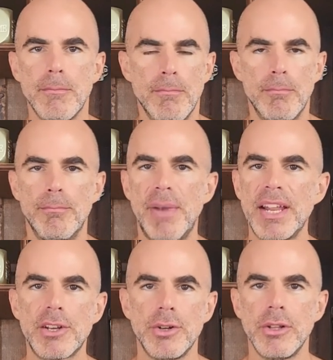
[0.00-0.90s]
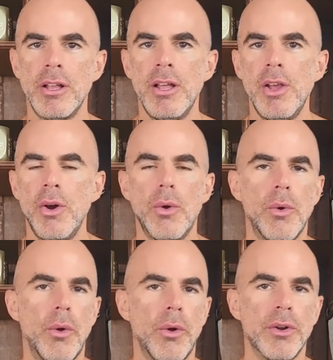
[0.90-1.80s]
medical
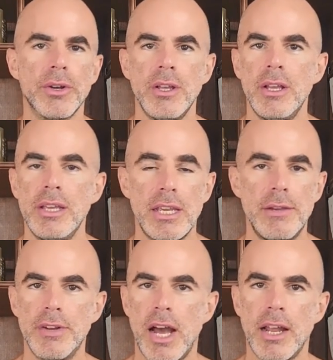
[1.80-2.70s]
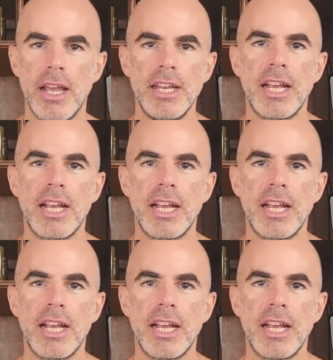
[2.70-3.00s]
or even on any